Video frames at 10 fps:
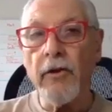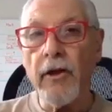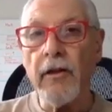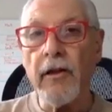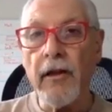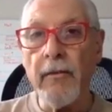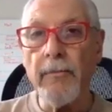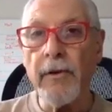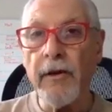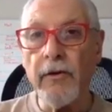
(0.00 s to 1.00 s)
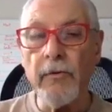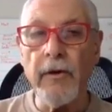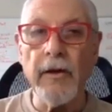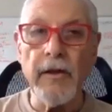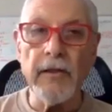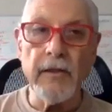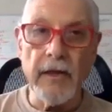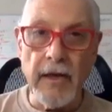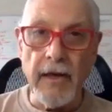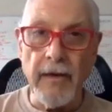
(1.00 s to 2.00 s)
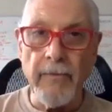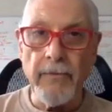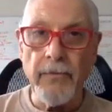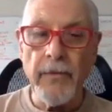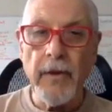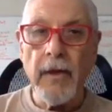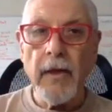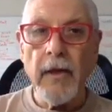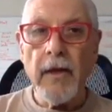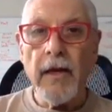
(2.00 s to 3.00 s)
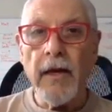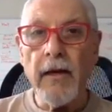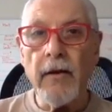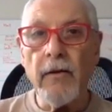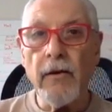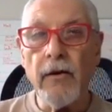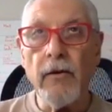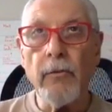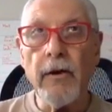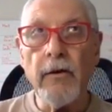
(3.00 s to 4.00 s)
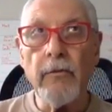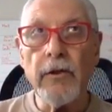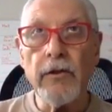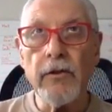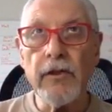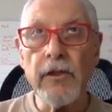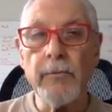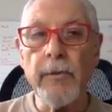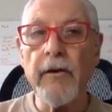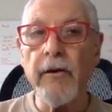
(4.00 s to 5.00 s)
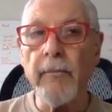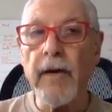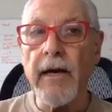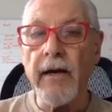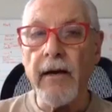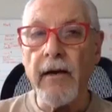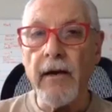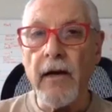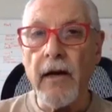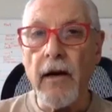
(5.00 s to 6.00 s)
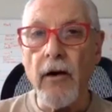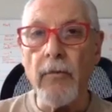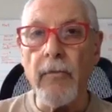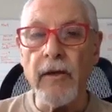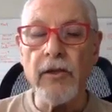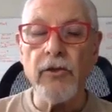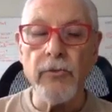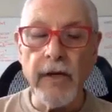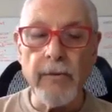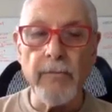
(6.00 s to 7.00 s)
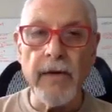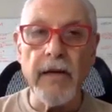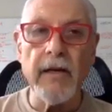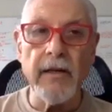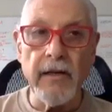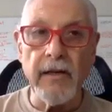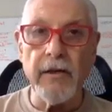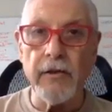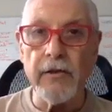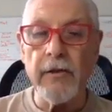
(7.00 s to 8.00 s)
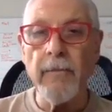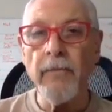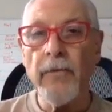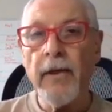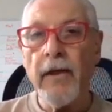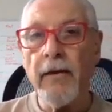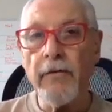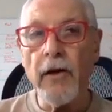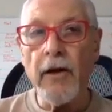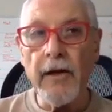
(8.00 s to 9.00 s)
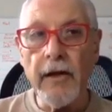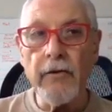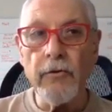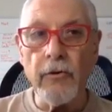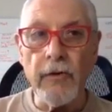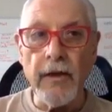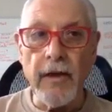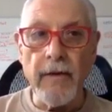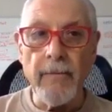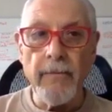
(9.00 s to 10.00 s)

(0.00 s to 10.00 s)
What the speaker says: got the company to where it is today. And, you know, we should just bear in mind how much sweat, blood, and tears have gone into all that.